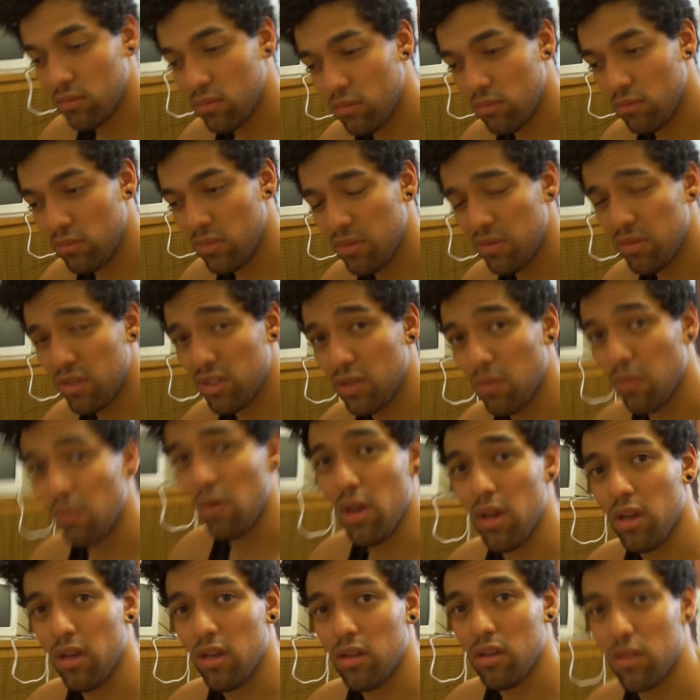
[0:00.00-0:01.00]
maybe some
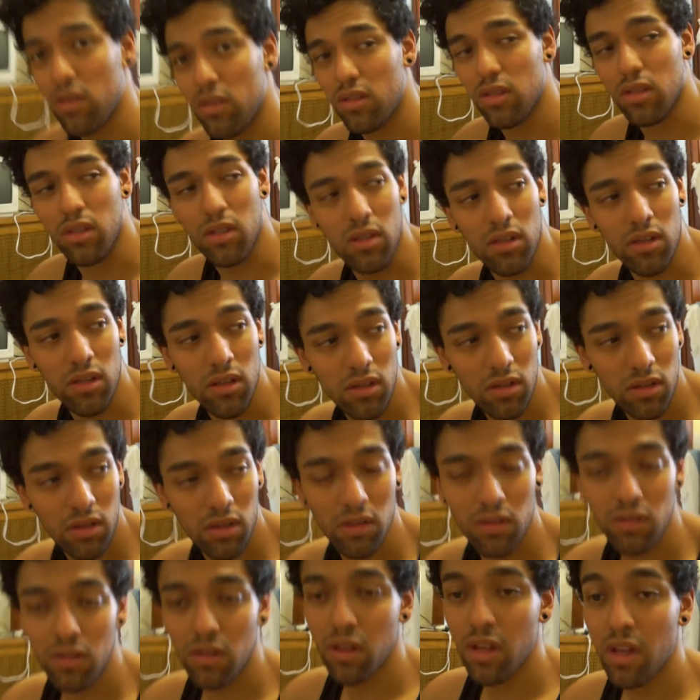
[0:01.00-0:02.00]
eggs. And yeah.
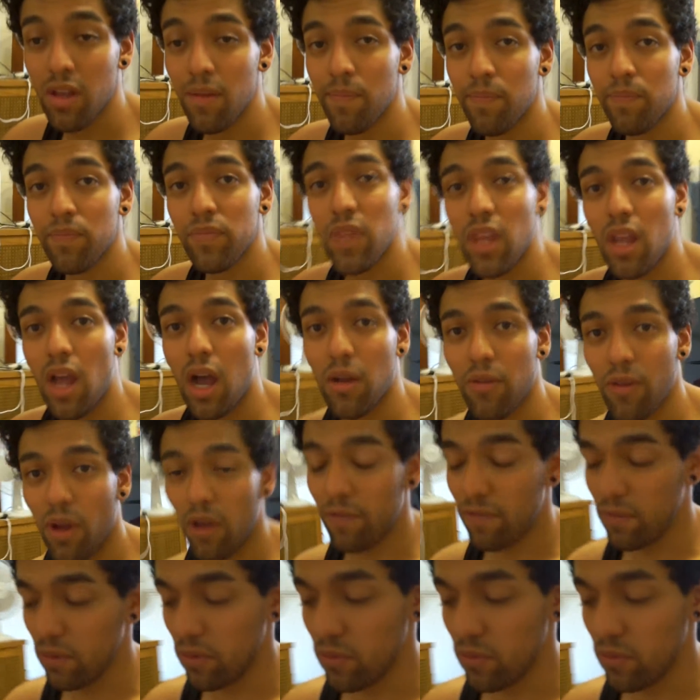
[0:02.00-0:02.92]
I feel